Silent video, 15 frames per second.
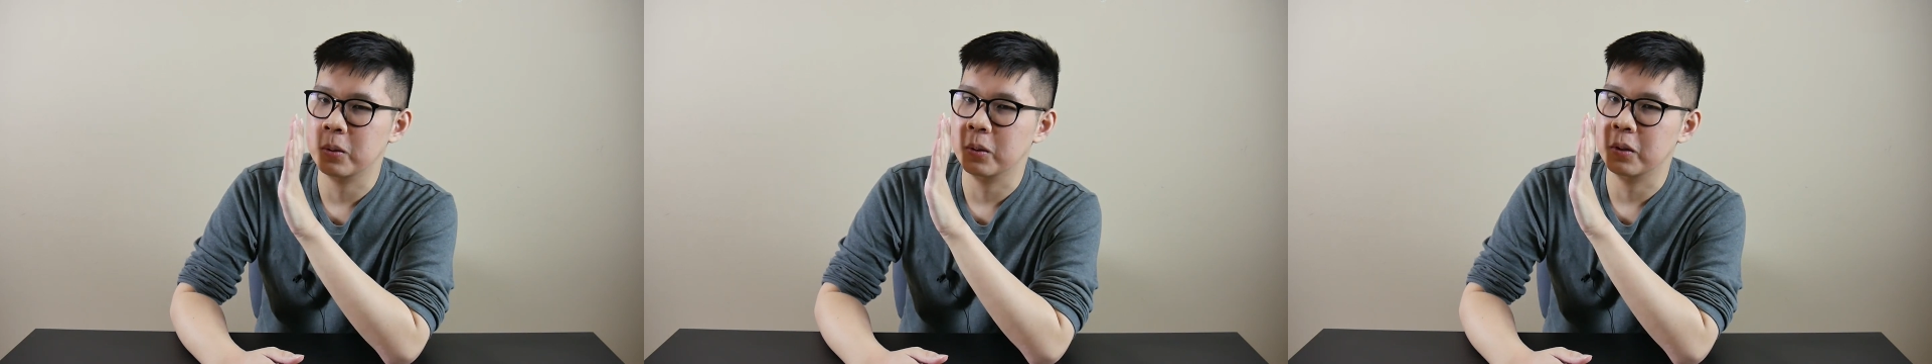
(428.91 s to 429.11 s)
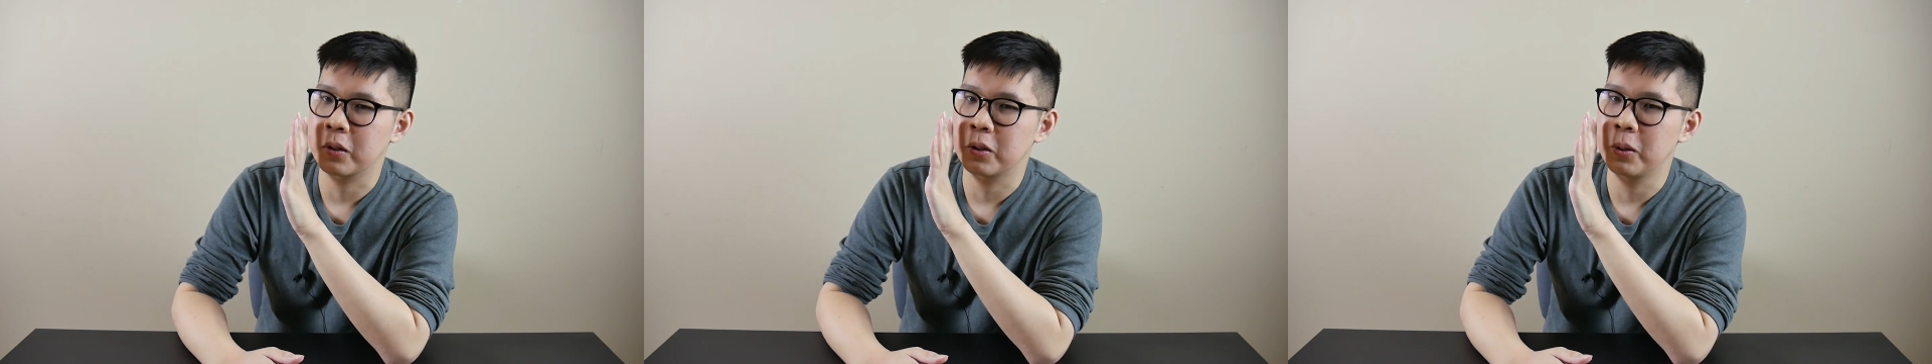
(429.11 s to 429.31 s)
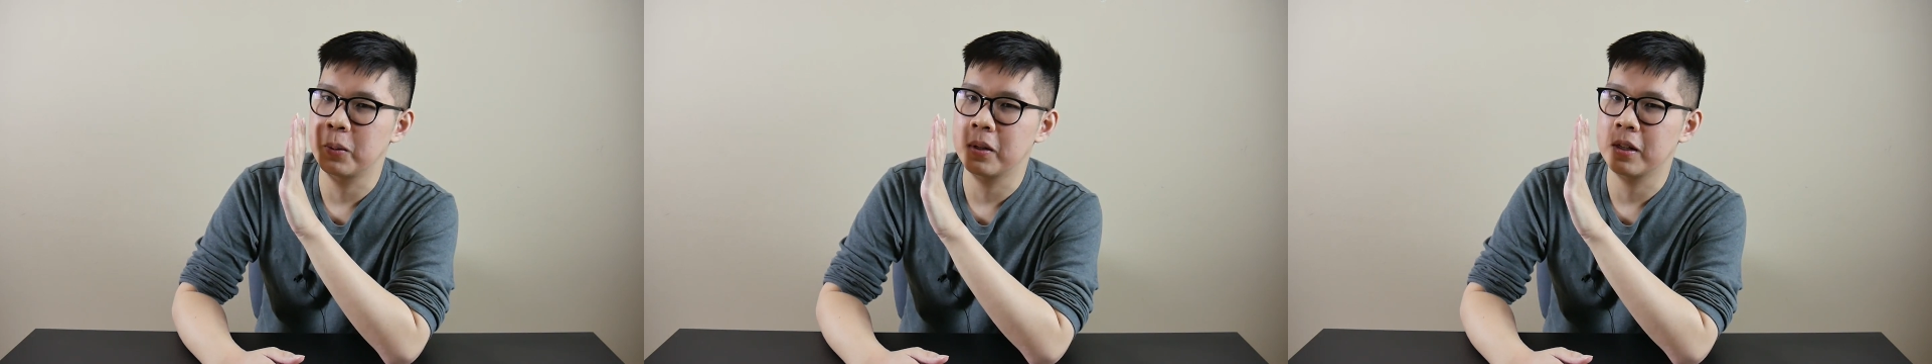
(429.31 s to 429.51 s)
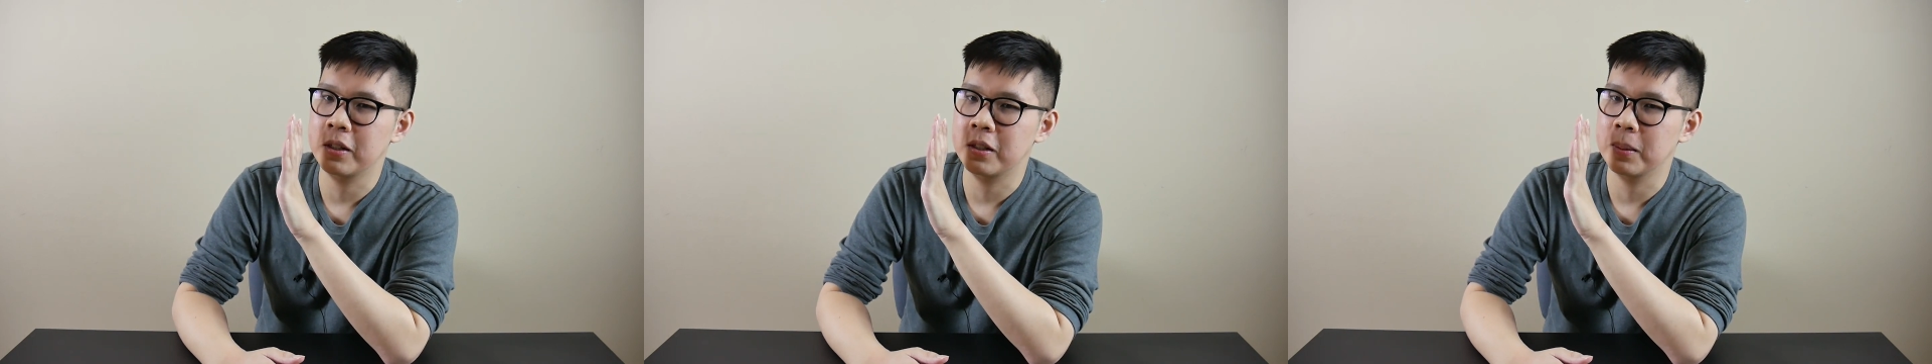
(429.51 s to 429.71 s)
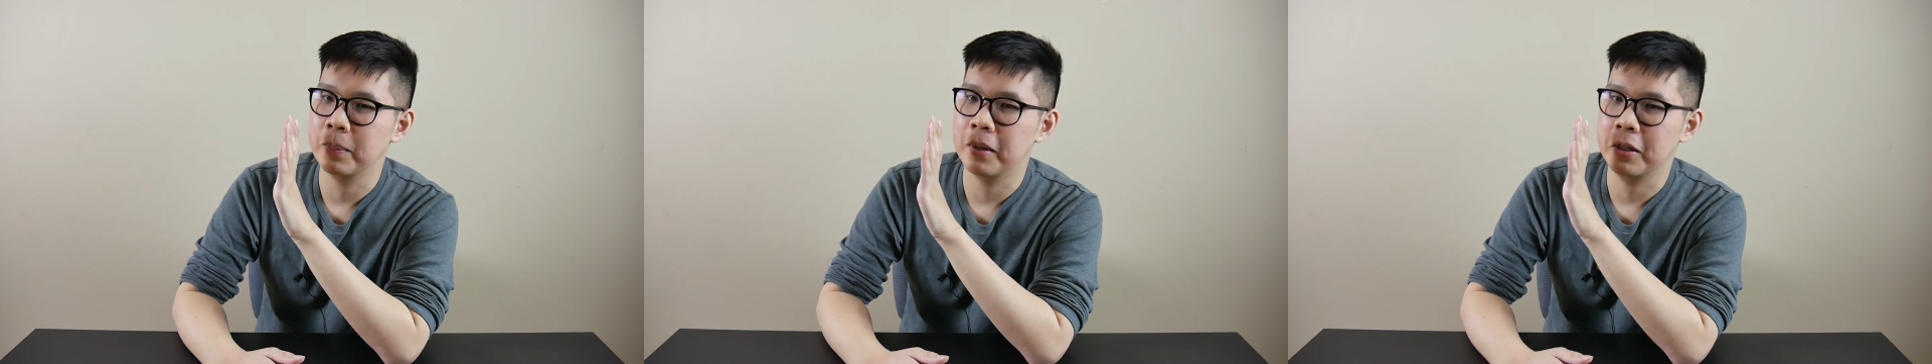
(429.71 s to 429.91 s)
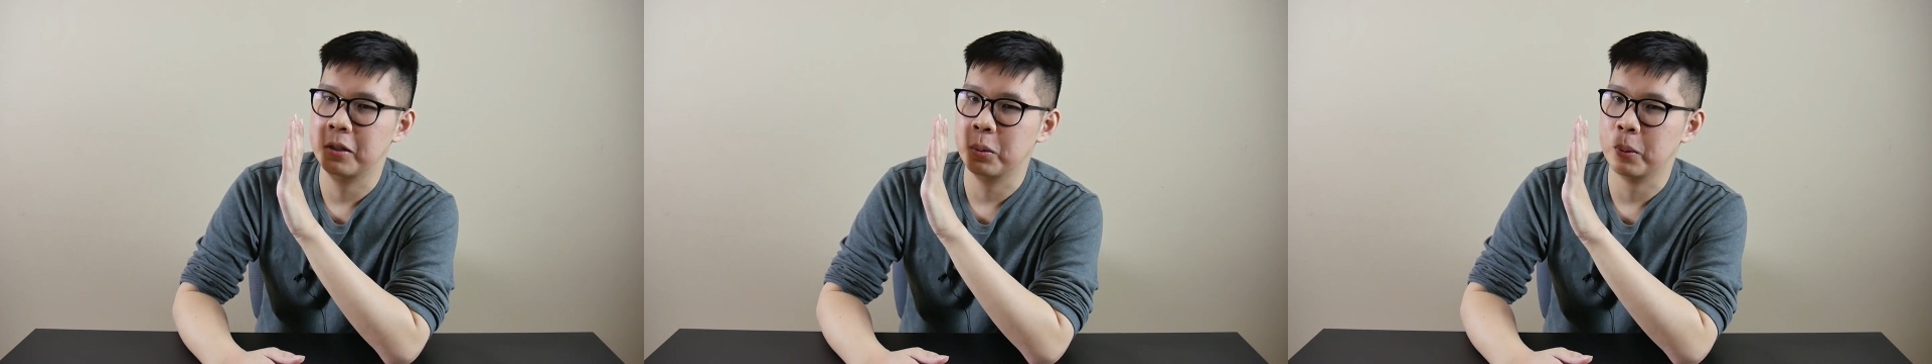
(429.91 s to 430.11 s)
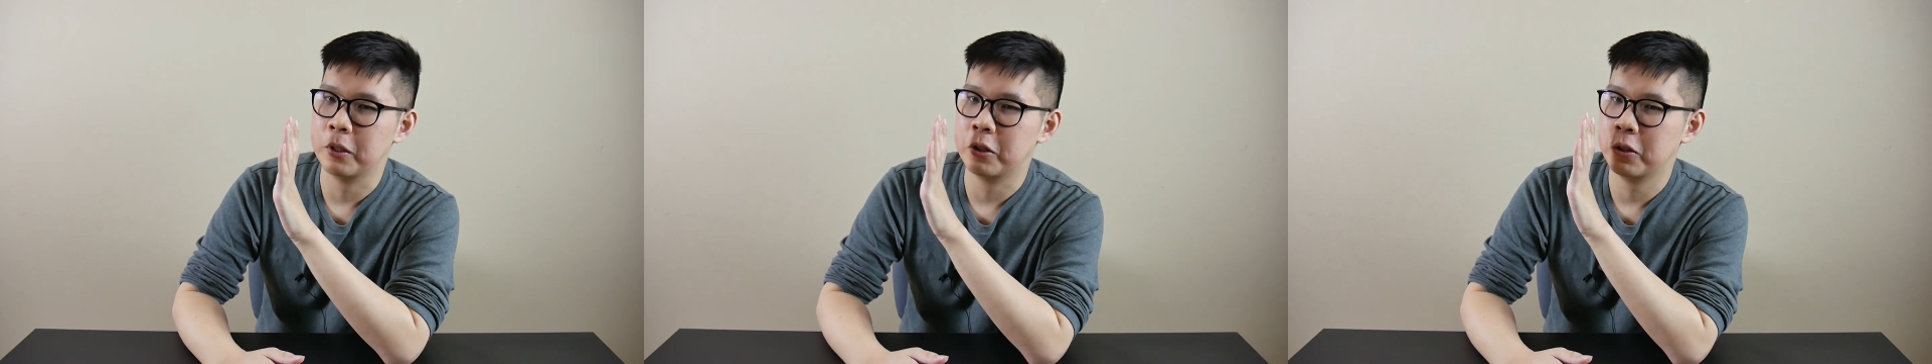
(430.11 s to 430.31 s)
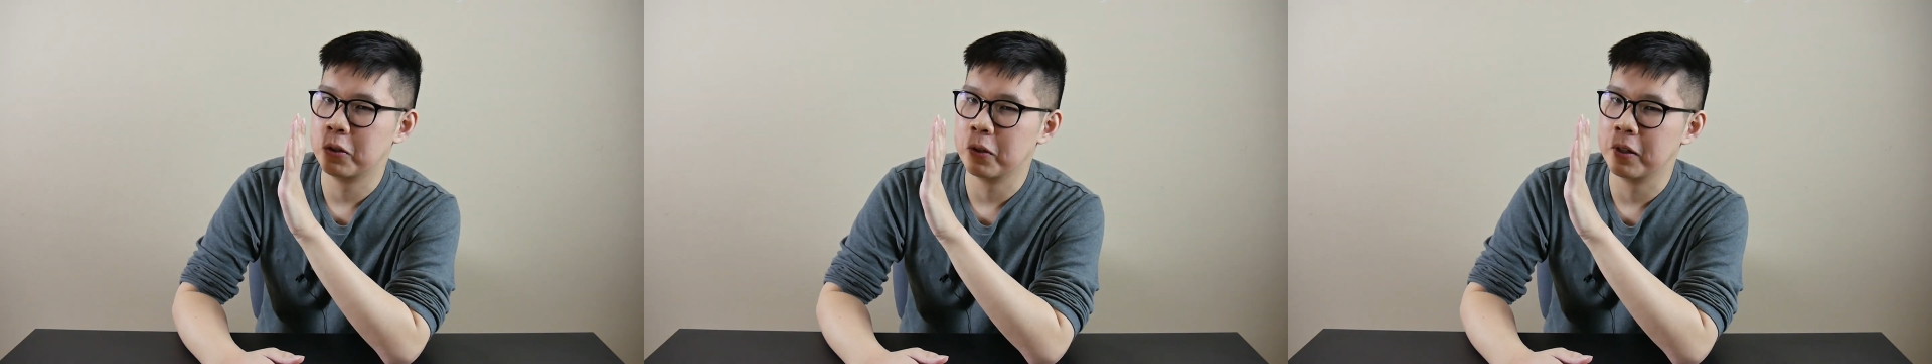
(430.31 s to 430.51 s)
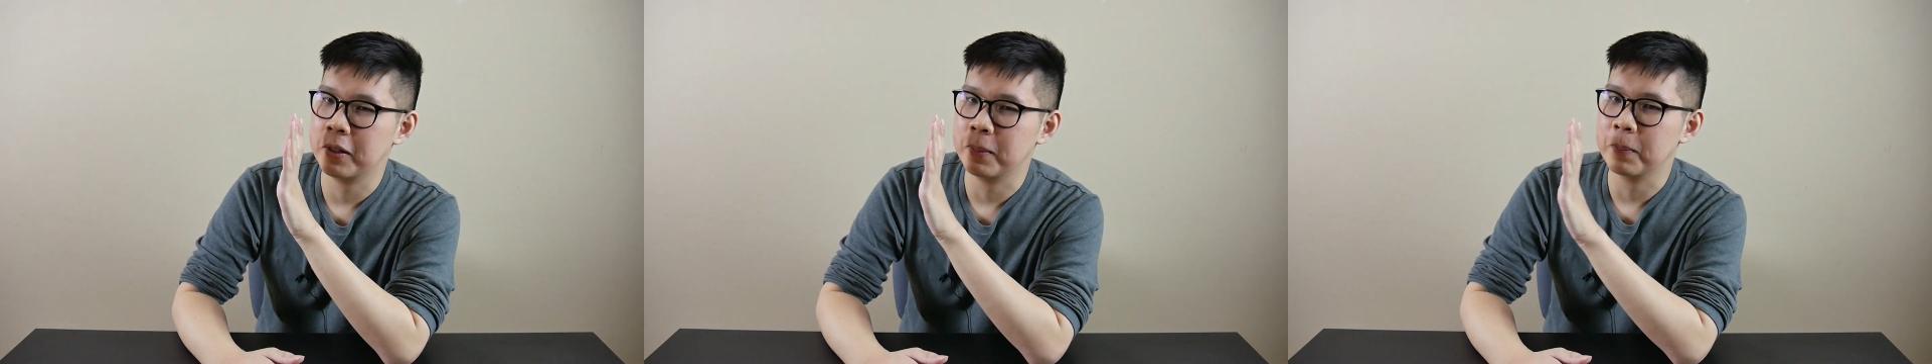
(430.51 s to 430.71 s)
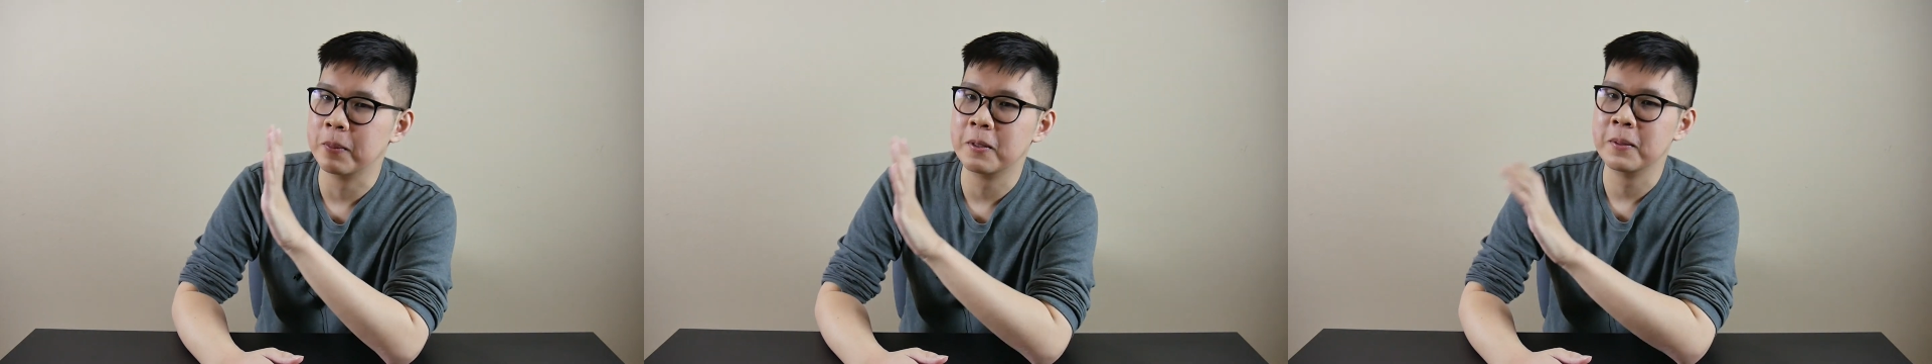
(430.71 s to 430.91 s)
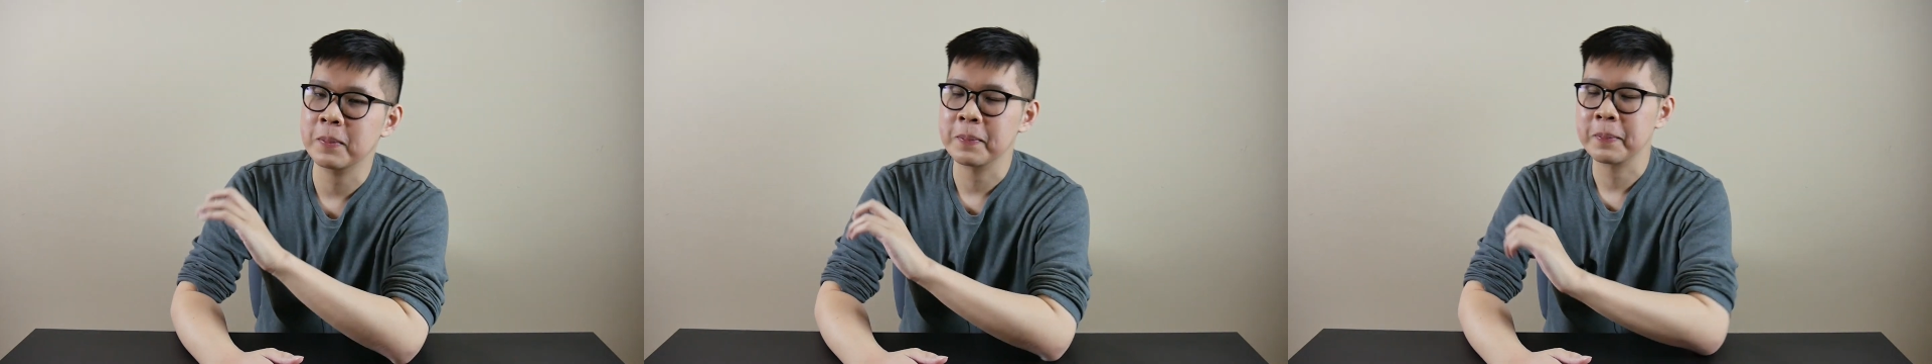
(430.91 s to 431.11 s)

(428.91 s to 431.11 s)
or tune into my Twitch streams.